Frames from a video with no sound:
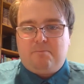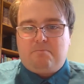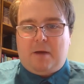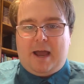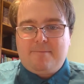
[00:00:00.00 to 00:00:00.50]

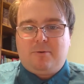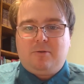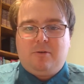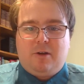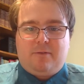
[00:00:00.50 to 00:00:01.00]

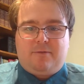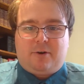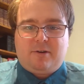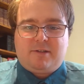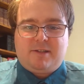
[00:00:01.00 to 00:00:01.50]
Bible
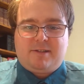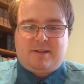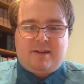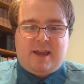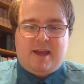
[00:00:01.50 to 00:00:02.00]
verses
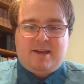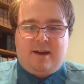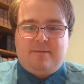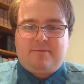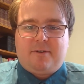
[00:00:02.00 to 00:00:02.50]
today
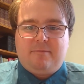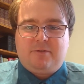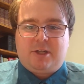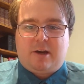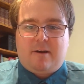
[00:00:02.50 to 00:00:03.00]
come from
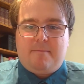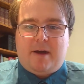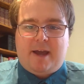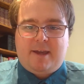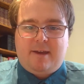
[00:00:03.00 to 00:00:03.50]

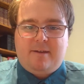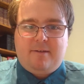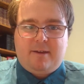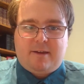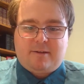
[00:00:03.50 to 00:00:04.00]
Jeremiah
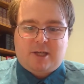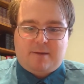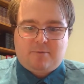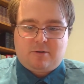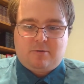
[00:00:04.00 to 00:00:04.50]

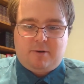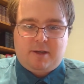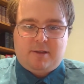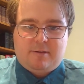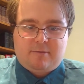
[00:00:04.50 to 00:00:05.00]
chapter
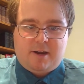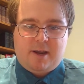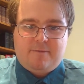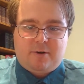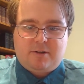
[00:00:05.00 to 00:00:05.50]

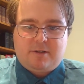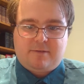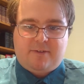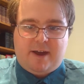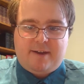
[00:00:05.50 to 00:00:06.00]
23, verses
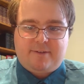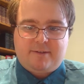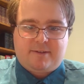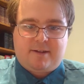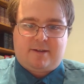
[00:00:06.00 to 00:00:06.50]
5 and
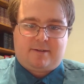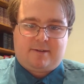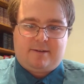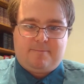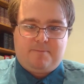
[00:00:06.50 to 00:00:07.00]
6.
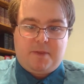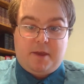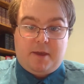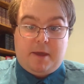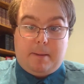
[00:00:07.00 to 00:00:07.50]

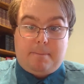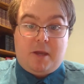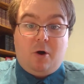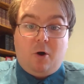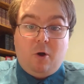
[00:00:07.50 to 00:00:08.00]

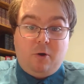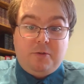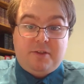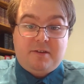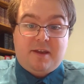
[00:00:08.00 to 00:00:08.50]

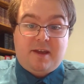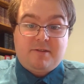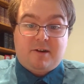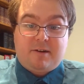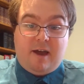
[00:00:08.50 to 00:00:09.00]
Behold, the
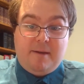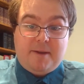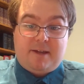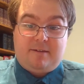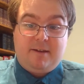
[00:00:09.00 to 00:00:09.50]
days are
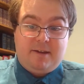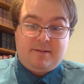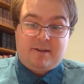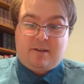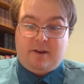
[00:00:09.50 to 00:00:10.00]
coming,
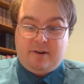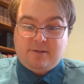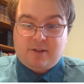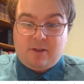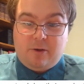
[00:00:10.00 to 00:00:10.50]
declares
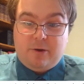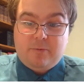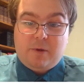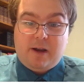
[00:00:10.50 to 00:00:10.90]
the Lord, when